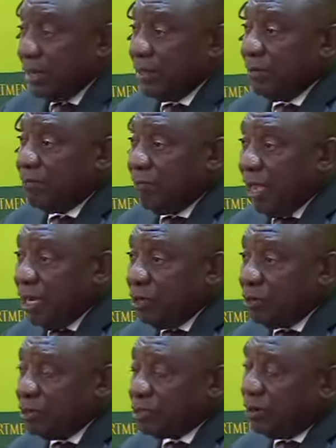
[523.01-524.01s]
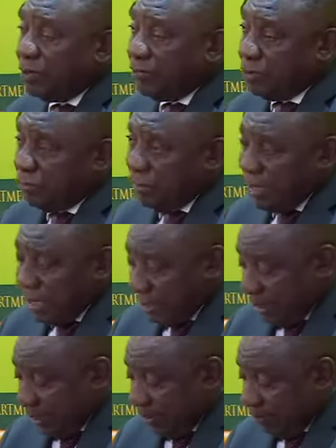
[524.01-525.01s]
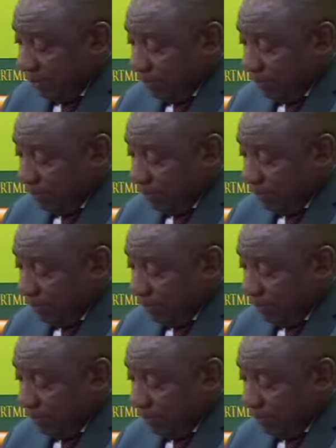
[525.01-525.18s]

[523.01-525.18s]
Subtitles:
the values of humility,